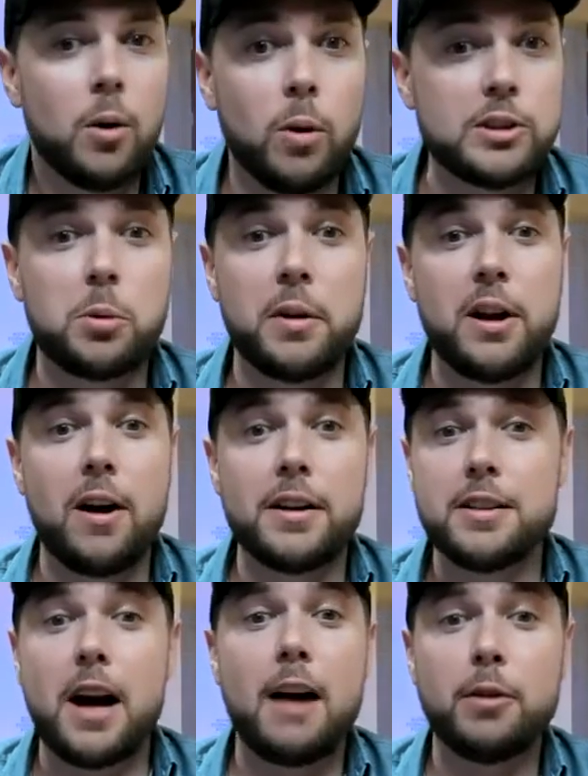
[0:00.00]
what's going on
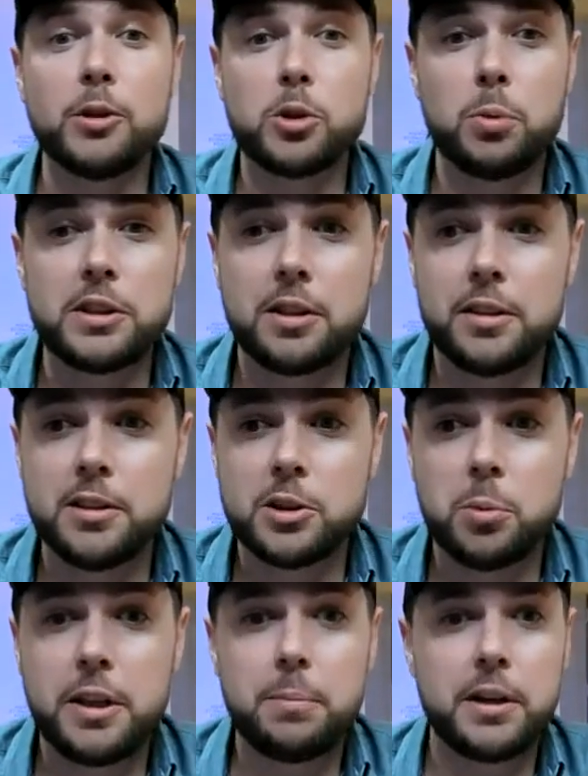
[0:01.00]
in Davos, Switzerland this
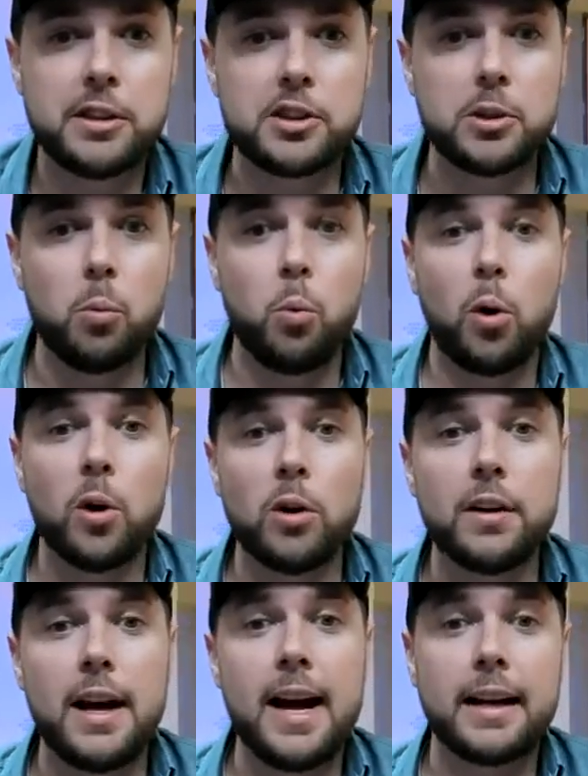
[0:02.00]
week, but it's the
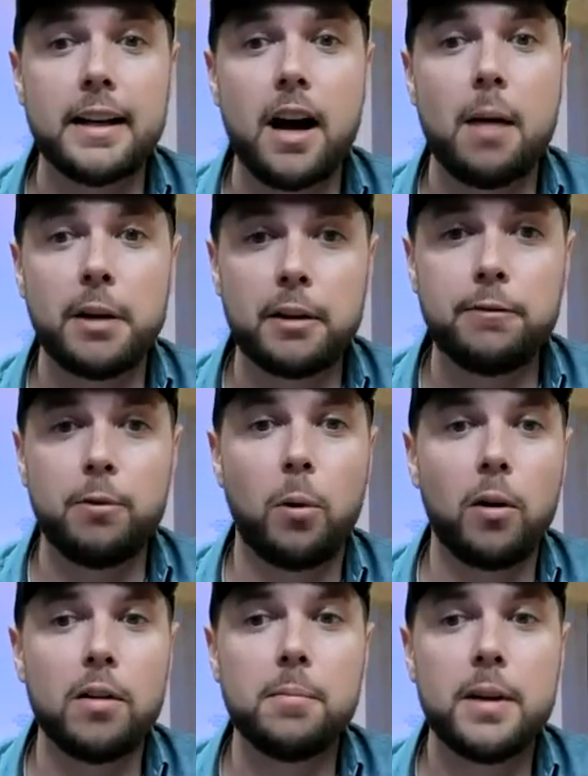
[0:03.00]
World Economic
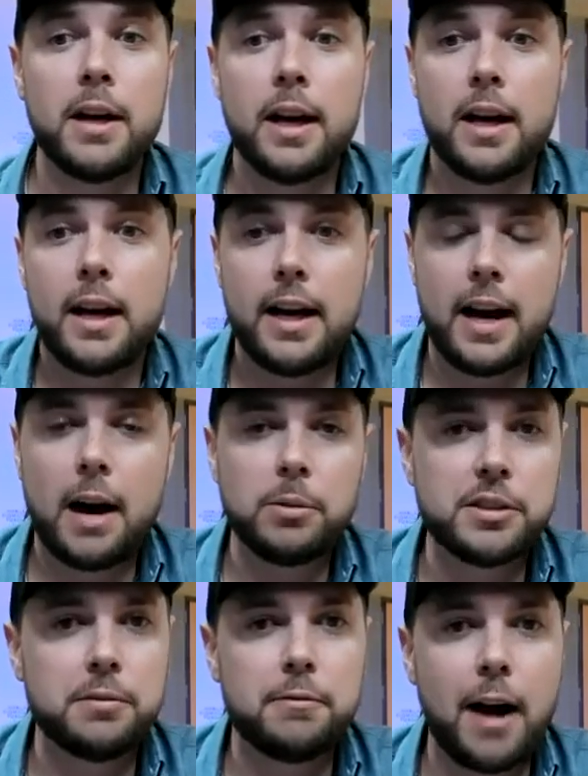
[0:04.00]
Forum. And I
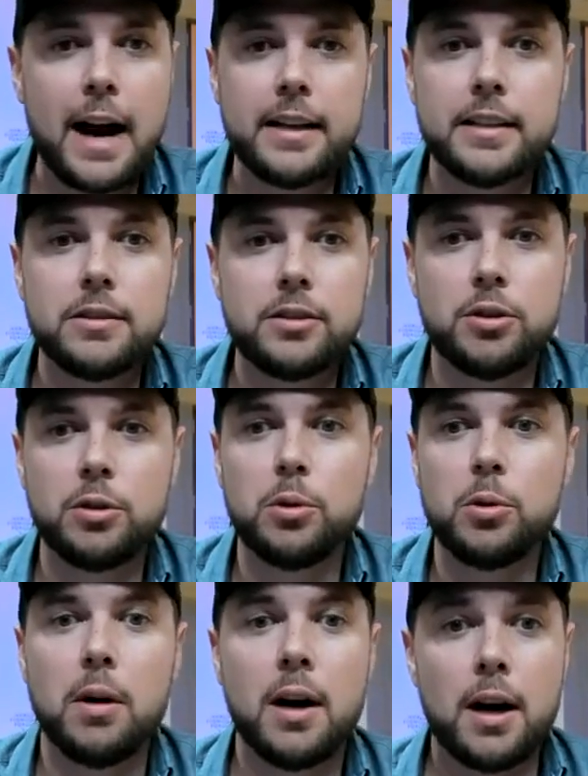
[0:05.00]
was invited
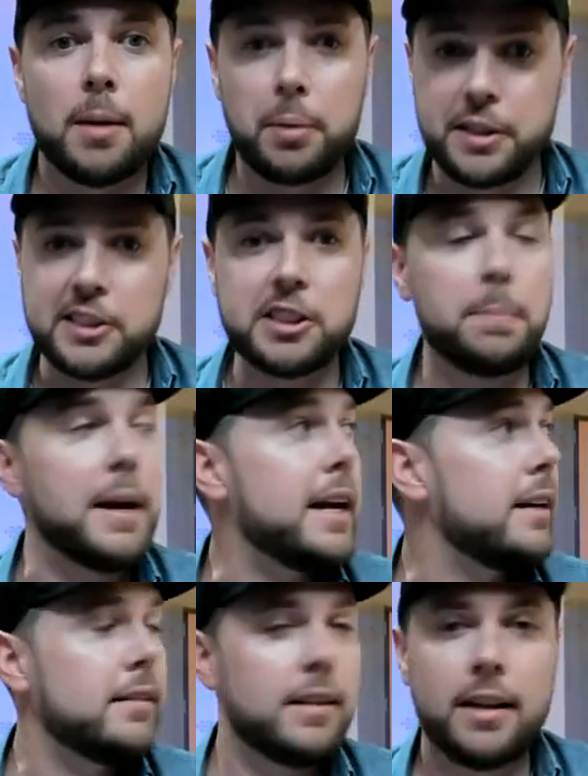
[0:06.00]
to
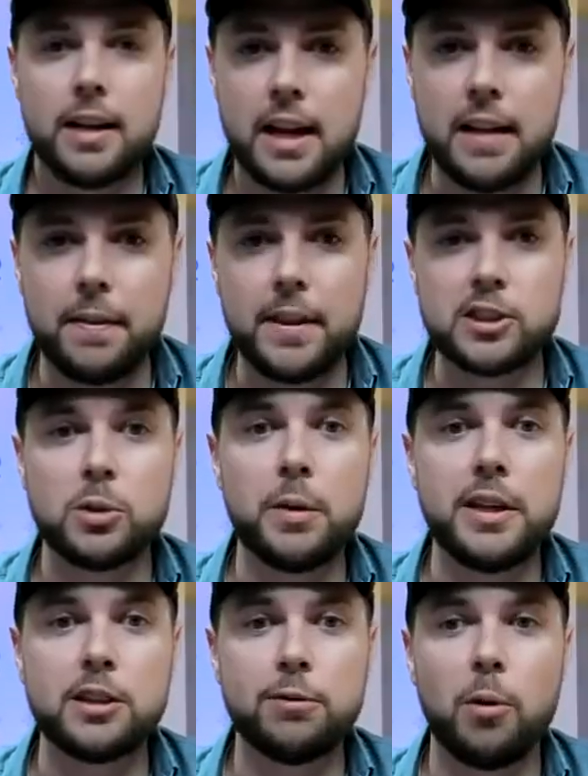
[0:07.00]
participate in this week's